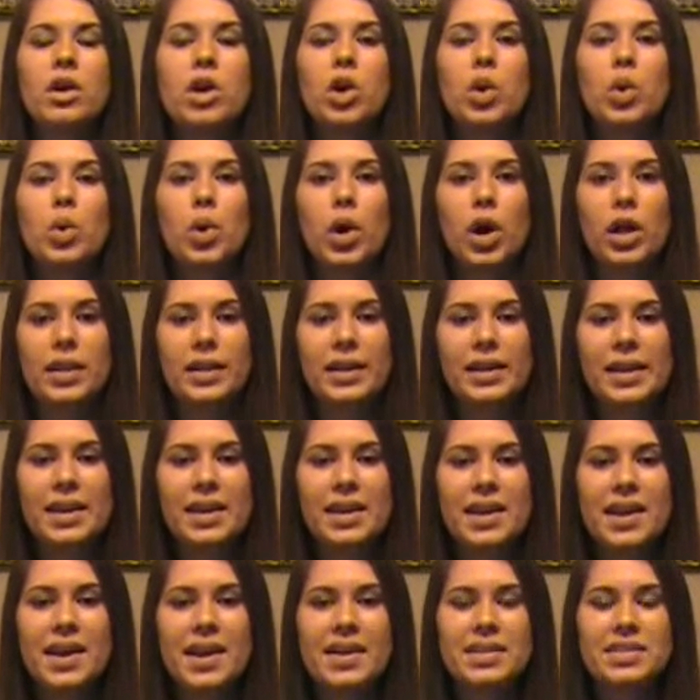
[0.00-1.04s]
Quality,
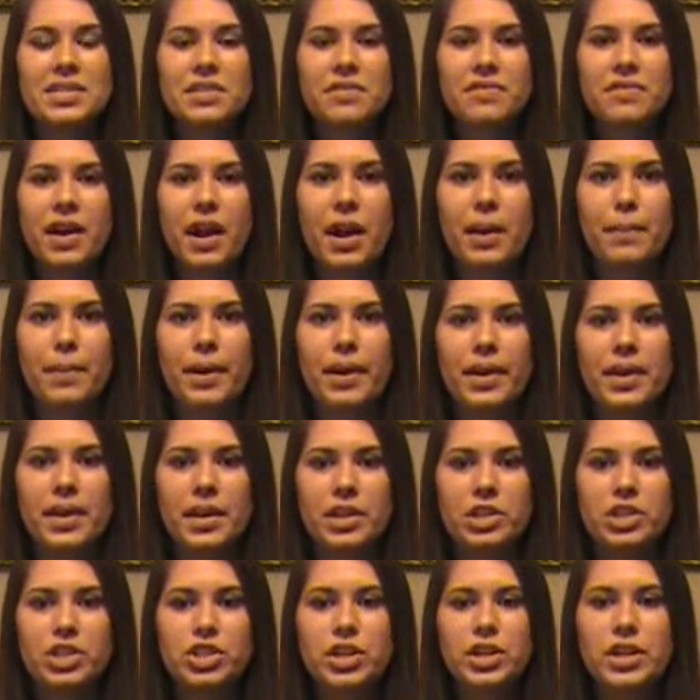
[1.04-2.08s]
as defined by
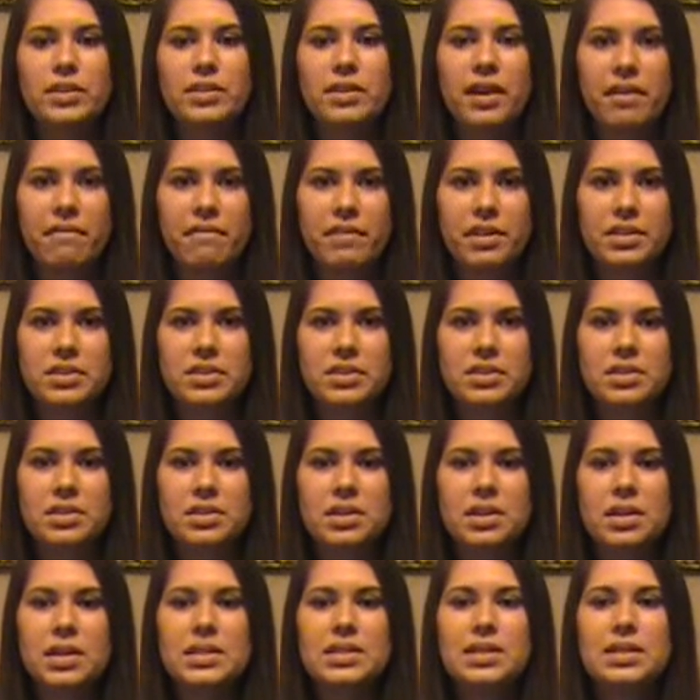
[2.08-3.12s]
Gitch and Davis,
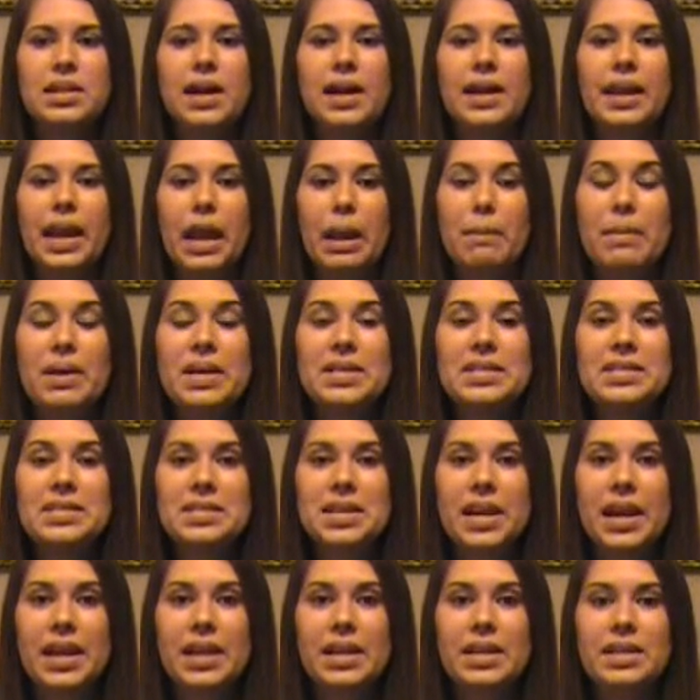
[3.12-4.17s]
is a dynamic
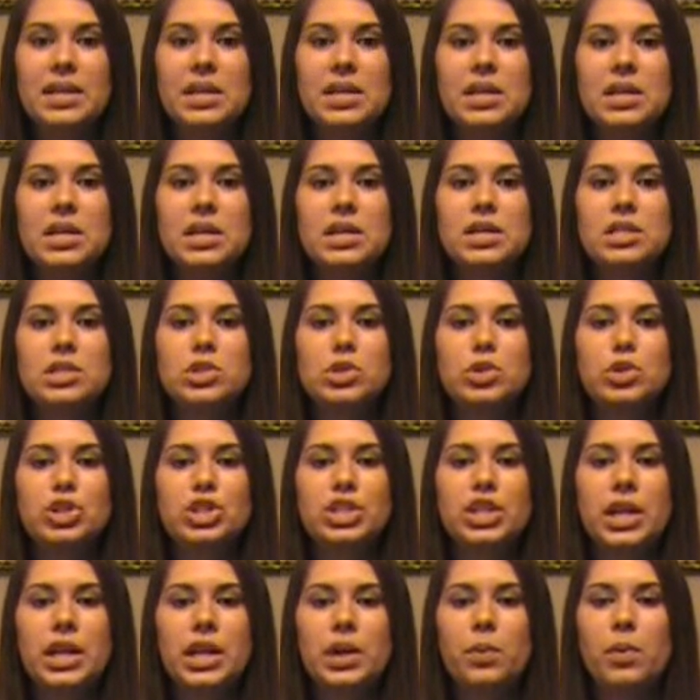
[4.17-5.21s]
state
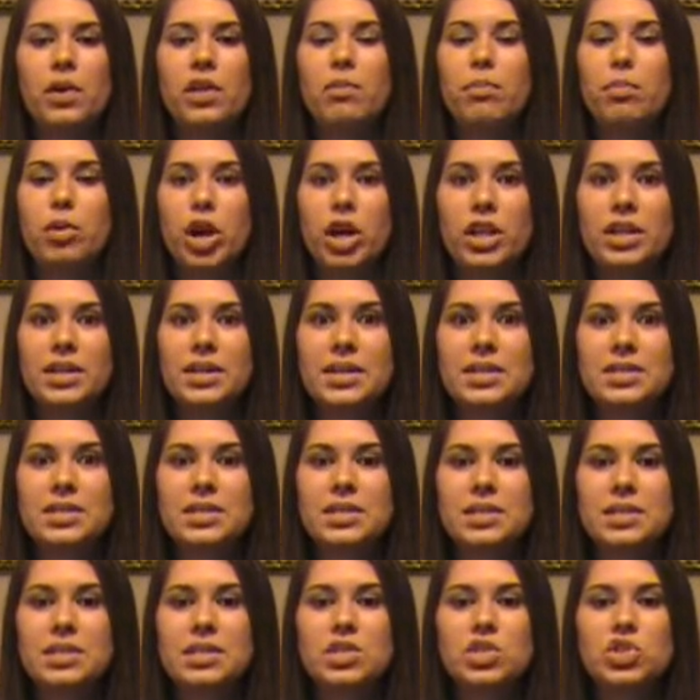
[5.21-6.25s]
associated with
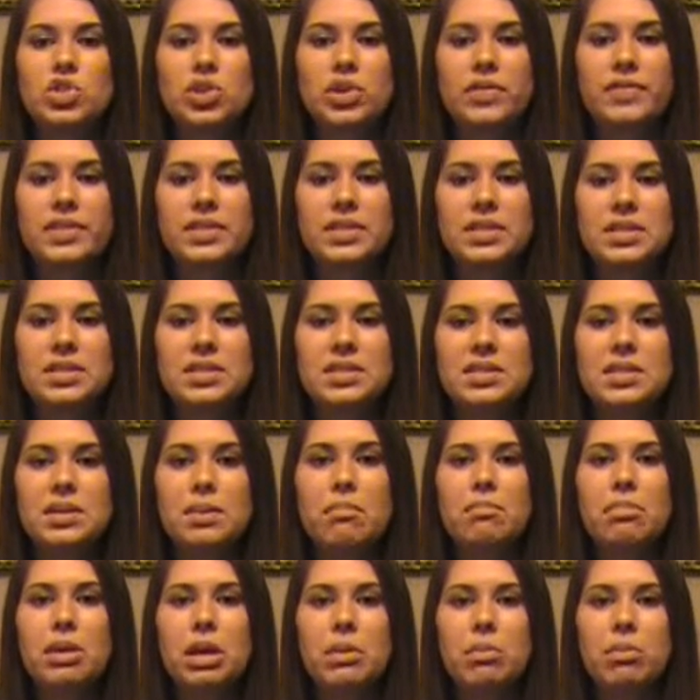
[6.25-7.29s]
products, services,
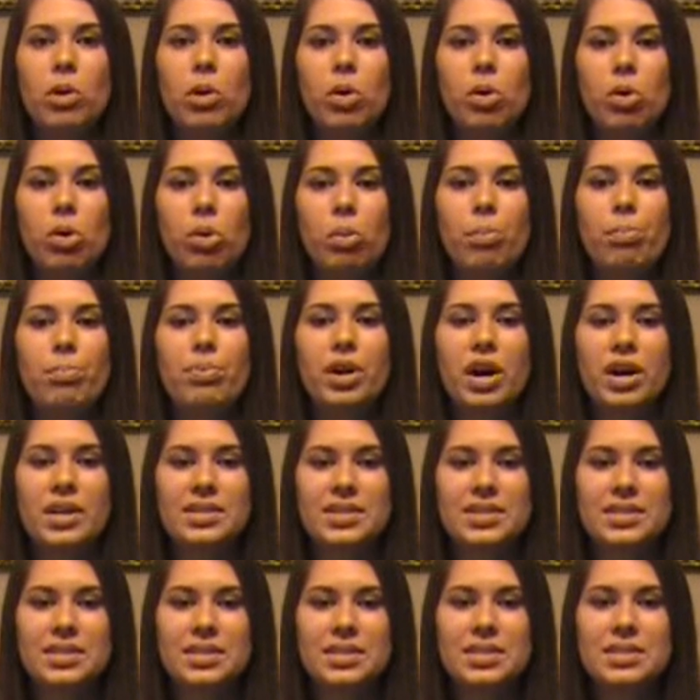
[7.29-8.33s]
people,
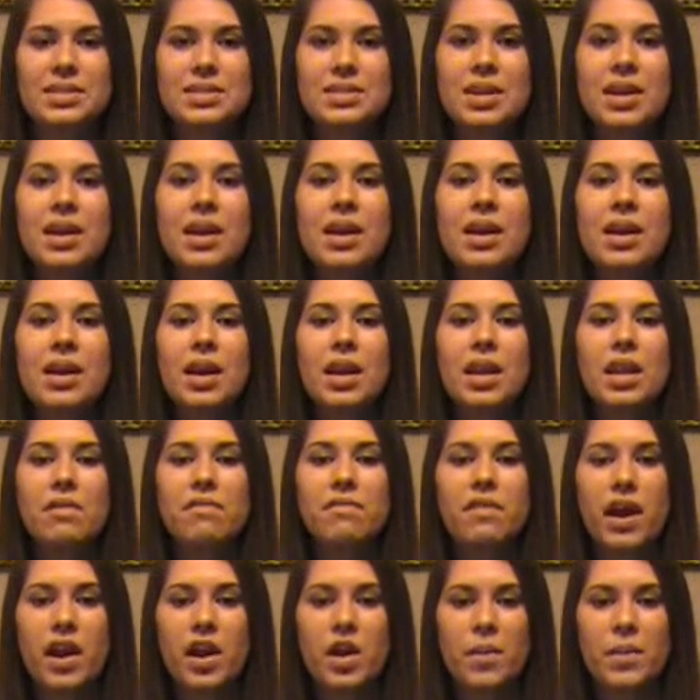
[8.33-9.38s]
processes, and
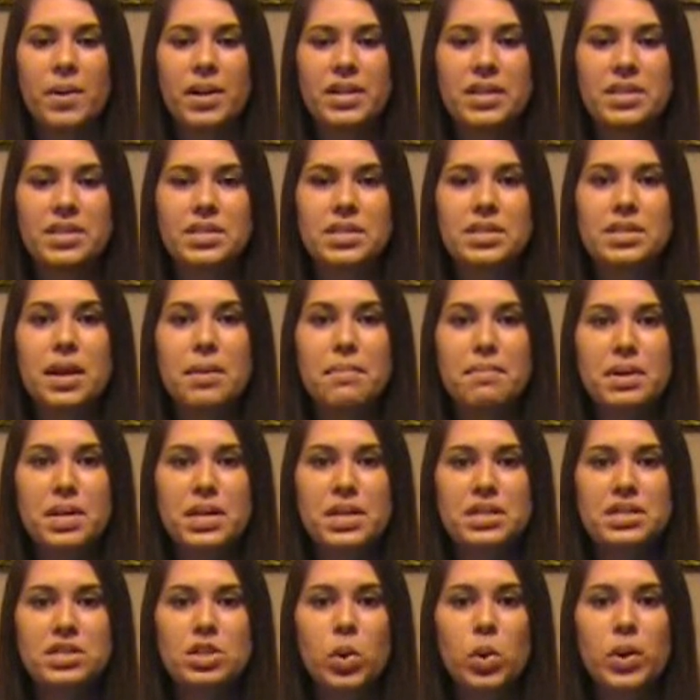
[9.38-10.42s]
environments that
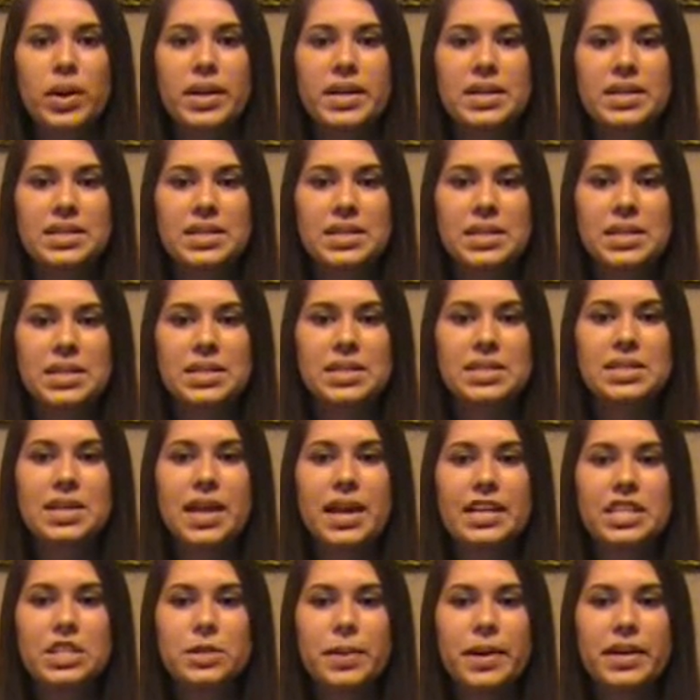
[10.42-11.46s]
meets or exceeds
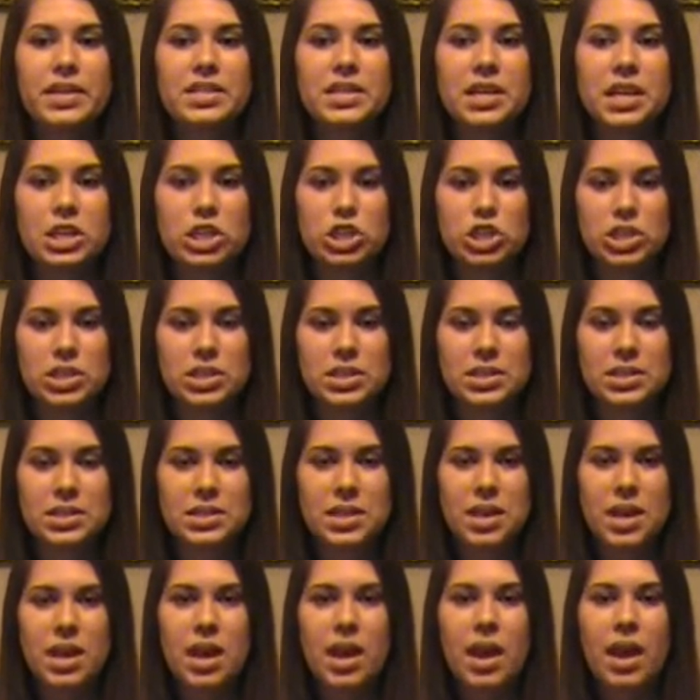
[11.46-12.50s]

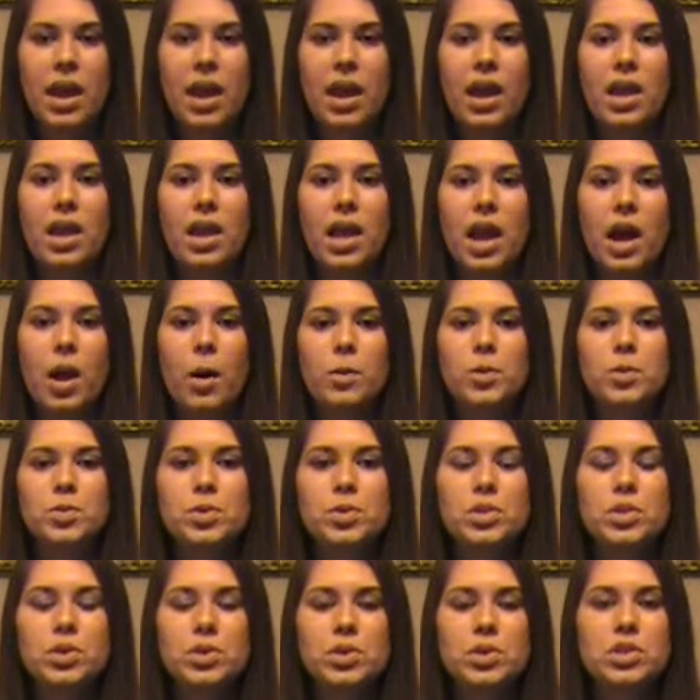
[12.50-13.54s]
expectations and helps
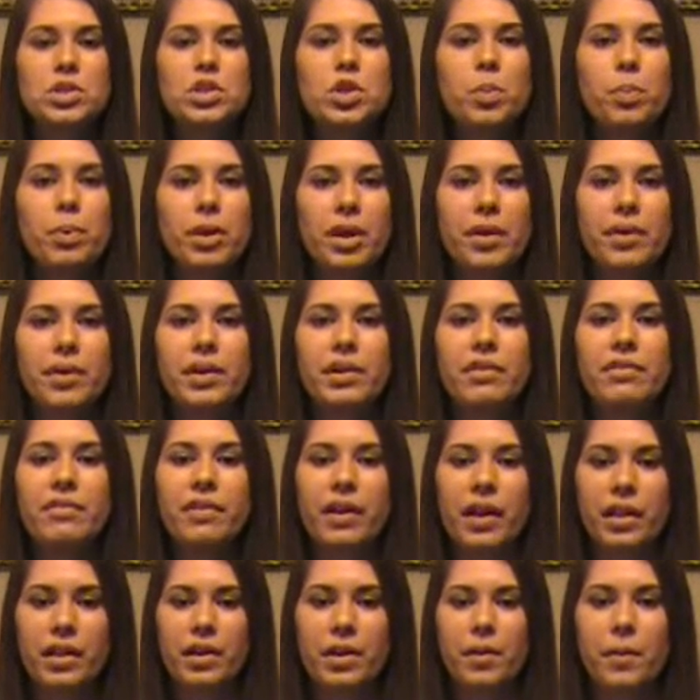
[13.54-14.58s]
produce superior
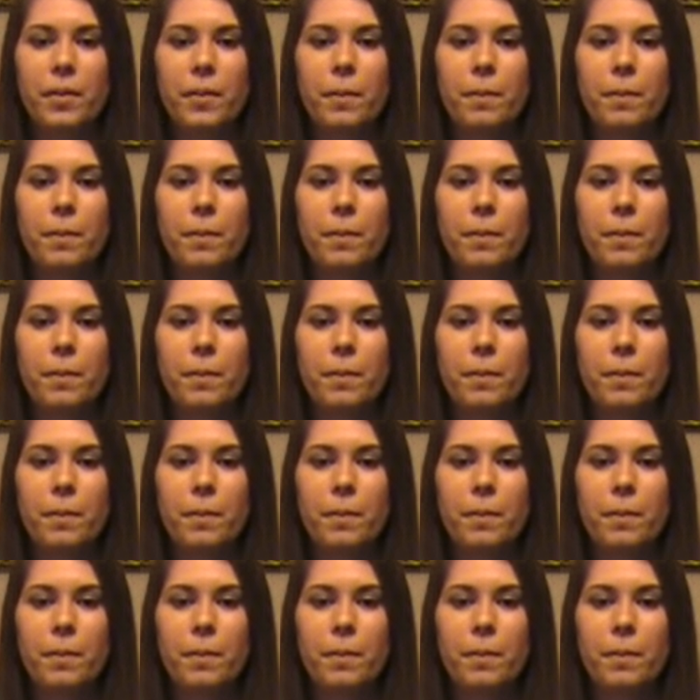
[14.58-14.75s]
value.